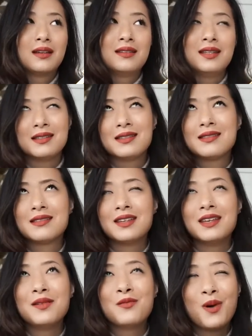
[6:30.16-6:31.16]
this,
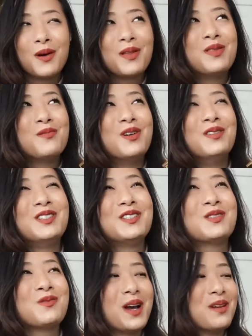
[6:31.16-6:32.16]
which
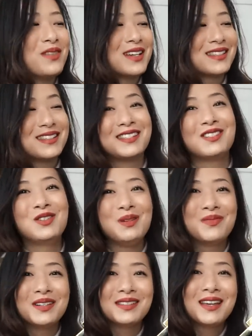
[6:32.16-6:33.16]
is why it makes this the
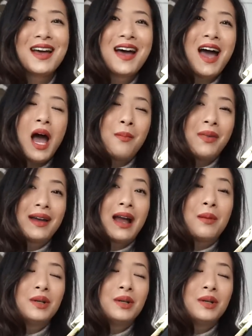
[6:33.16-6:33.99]
cheapest handbag, I